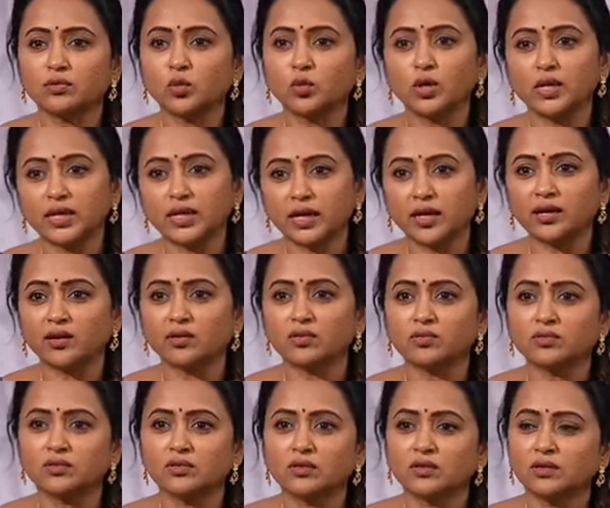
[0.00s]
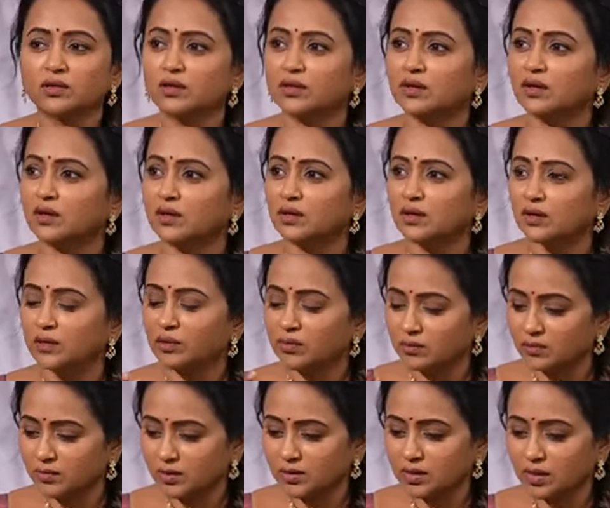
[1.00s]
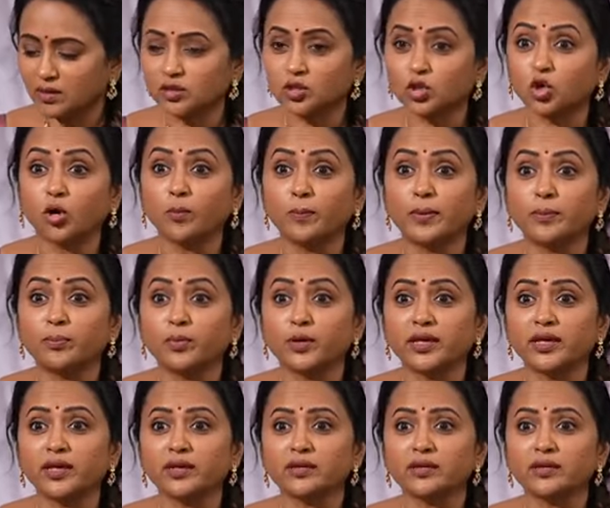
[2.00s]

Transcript: ulli kaaram, tarvata kobbari podi.